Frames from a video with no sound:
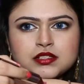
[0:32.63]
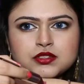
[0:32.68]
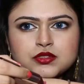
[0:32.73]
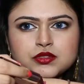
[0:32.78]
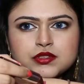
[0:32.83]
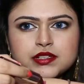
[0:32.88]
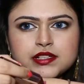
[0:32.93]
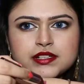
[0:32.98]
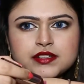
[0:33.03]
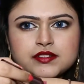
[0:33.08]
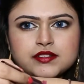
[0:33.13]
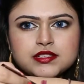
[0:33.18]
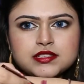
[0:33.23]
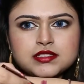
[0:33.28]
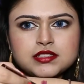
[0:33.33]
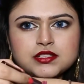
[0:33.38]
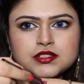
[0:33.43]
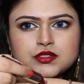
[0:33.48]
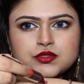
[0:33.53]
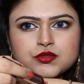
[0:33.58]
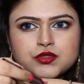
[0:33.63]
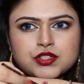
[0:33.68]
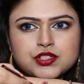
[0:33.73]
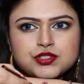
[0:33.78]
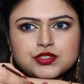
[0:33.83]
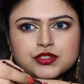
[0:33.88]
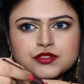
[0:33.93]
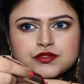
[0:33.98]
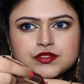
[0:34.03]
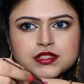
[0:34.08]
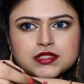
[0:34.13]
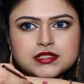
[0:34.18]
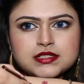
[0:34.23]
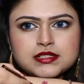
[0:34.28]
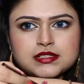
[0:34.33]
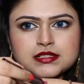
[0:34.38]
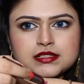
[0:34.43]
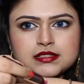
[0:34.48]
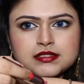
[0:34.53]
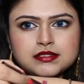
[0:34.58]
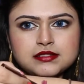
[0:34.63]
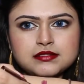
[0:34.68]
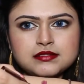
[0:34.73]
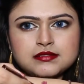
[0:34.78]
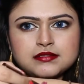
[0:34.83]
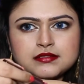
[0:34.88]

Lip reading: So here is the swatch of this color.